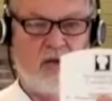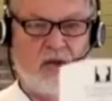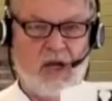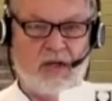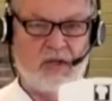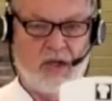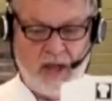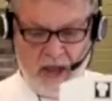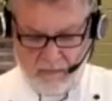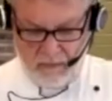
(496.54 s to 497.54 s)
until I
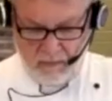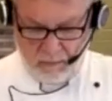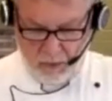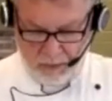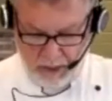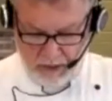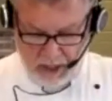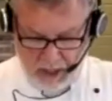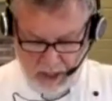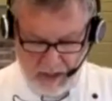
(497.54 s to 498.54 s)
have both my
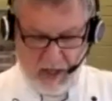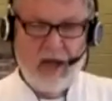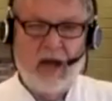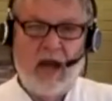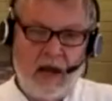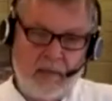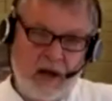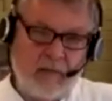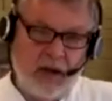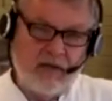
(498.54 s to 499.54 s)
knife and my
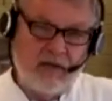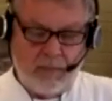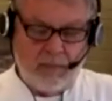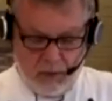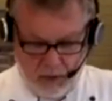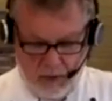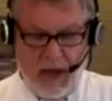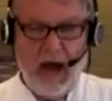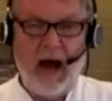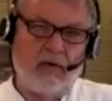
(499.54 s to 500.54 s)
bench scraper
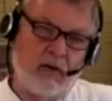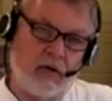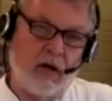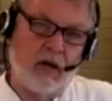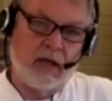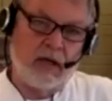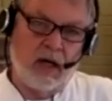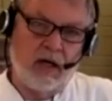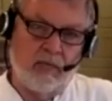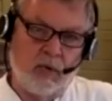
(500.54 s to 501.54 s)
out and on my
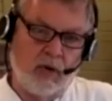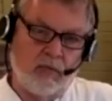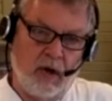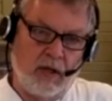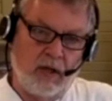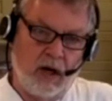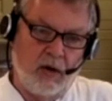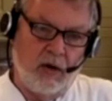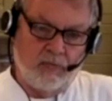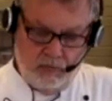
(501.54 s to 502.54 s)
cutting board ready to go.
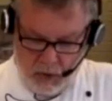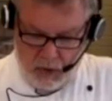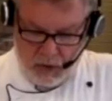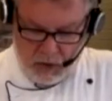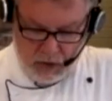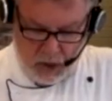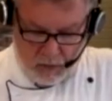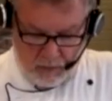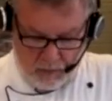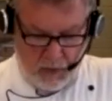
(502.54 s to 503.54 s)
So
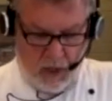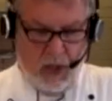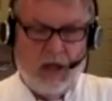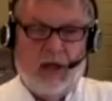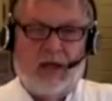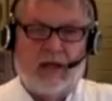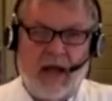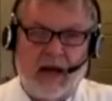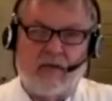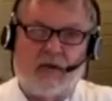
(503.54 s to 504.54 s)

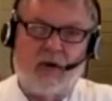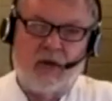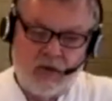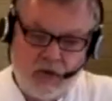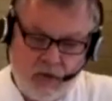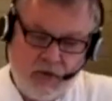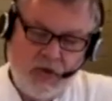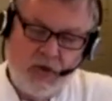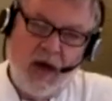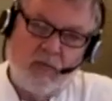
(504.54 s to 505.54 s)
next, as soon as
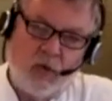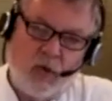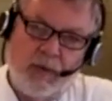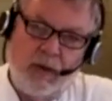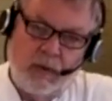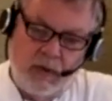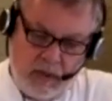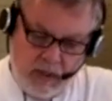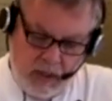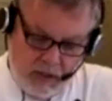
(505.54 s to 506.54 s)
you add more people to the
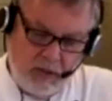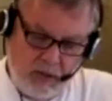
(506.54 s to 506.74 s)
kitchen,